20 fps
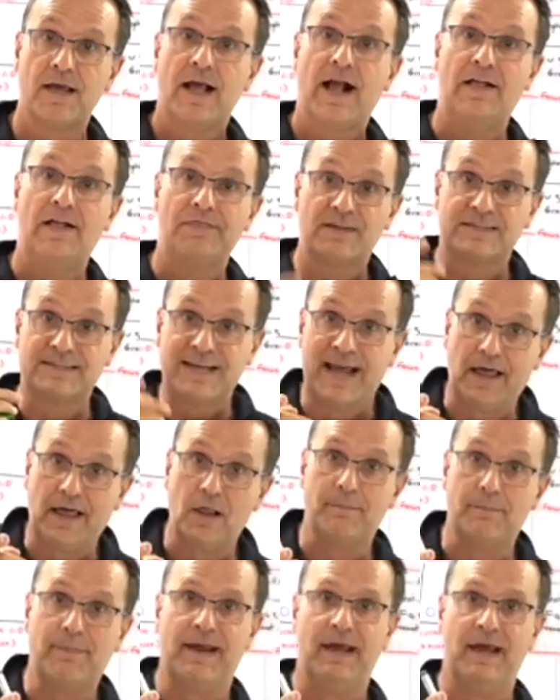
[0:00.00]
And the
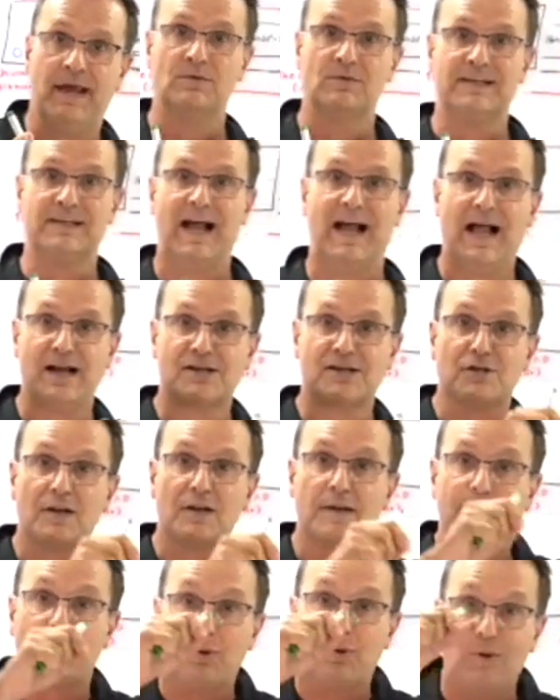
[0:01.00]
Taliban was
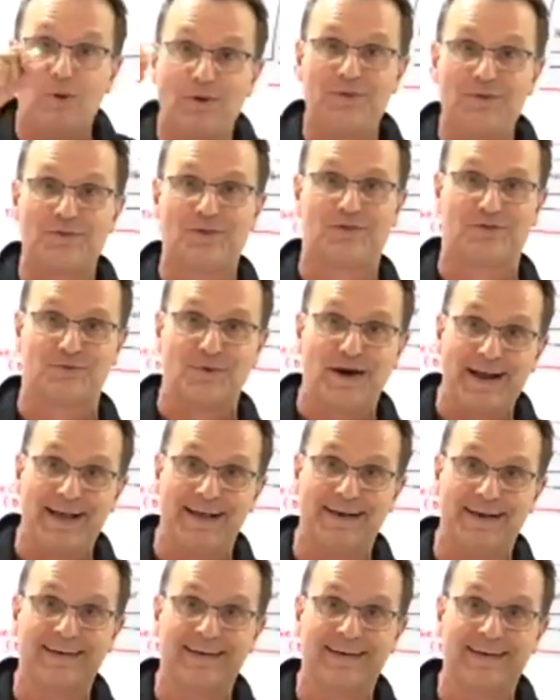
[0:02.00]
actually pulling the thread